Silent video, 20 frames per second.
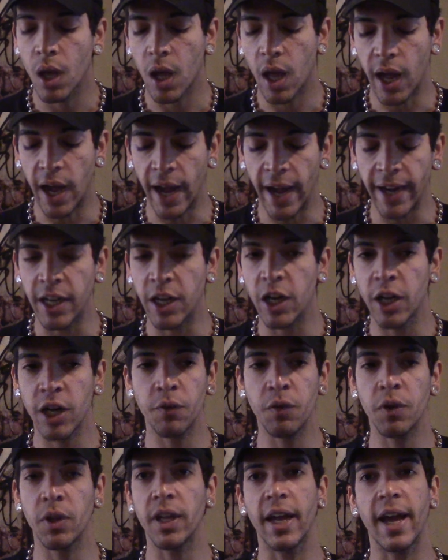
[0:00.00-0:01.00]
I couldn't
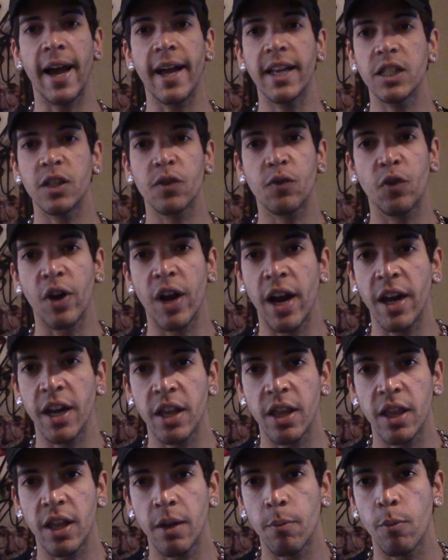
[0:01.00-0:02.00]
really ask for
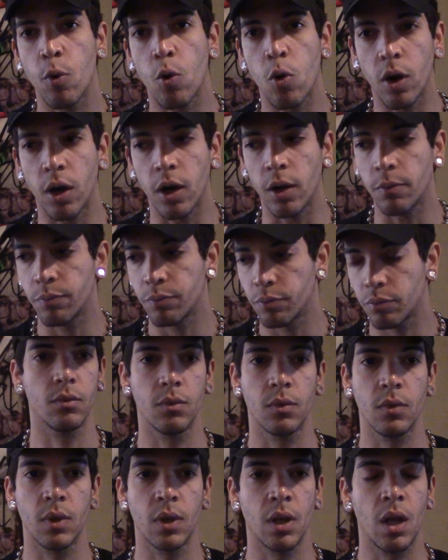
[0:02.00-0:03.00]
anything more.
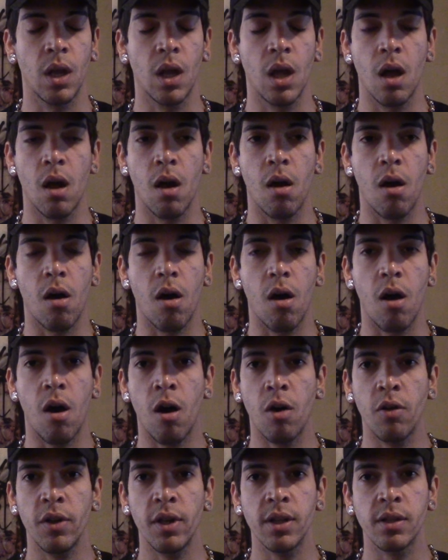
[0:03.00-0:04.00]
All
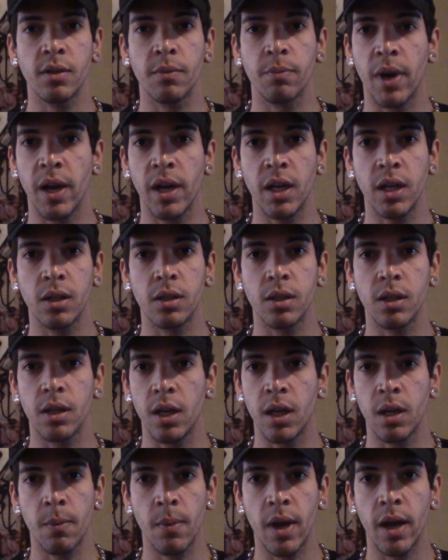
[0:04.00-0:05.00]
these bunnies
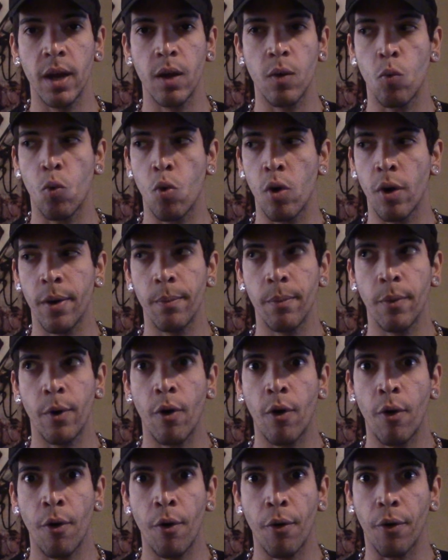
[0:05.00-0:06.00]
in my warm
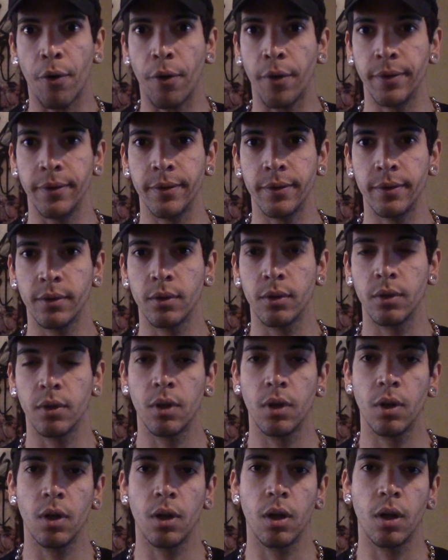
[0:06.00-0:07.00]
hole.
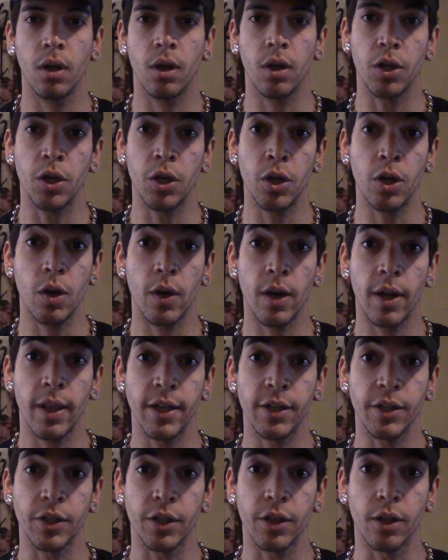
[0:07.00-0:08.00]
You know how that
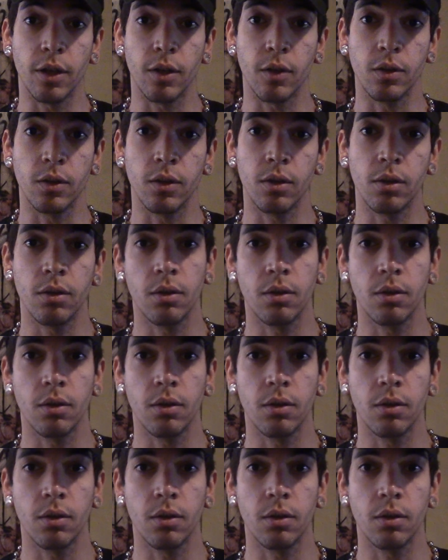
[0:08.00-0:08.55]
shit goes.